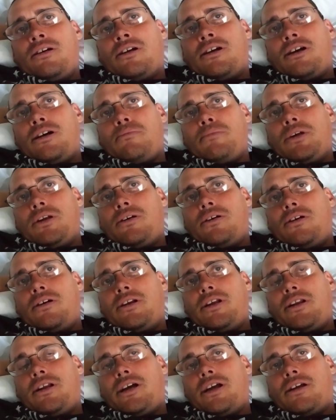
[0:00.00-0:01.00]
coming
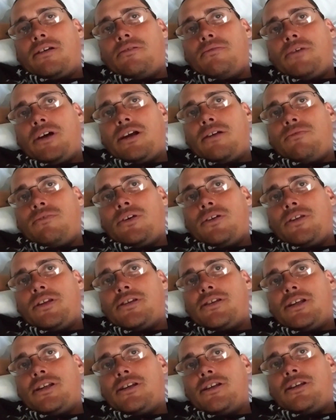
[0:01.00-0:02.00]
on, and I can feel the
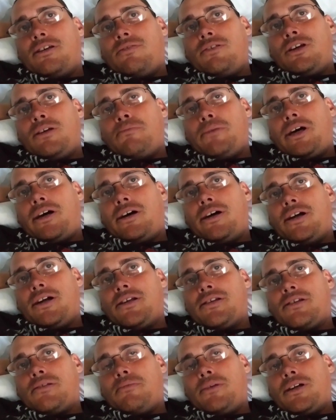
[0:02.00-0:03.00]
sensitivity in my
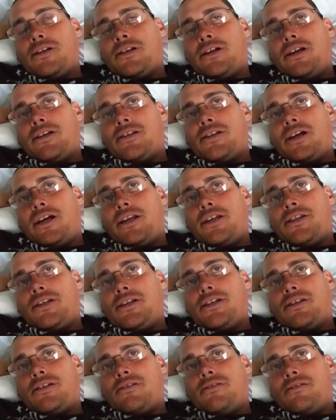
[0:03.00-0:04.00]
eyes and my
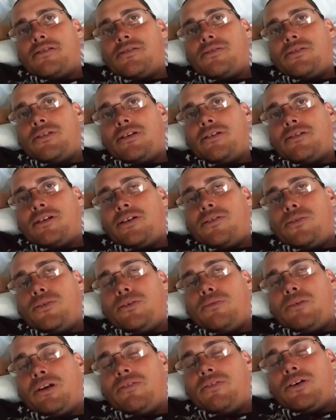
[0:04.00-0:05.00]
sinuses, and so the
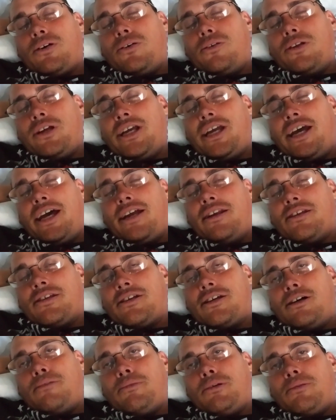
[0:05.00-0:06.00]
cold, whatever cold he had, is
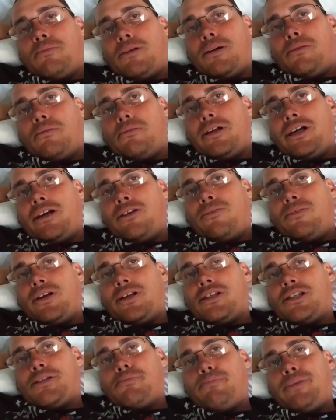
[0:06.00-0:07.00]
coming probably. I don't want
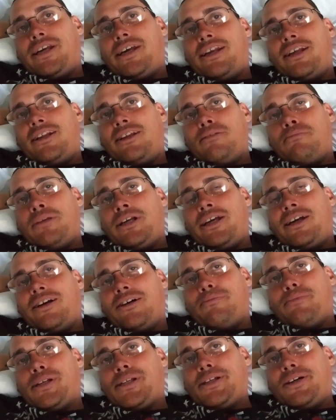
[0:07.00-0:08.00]
to speak it into being
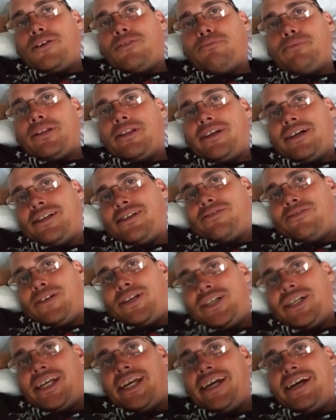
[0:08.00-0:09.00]
on myself, but that's
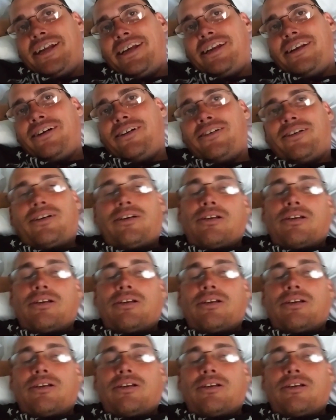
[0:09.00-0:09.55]
what you get, you know.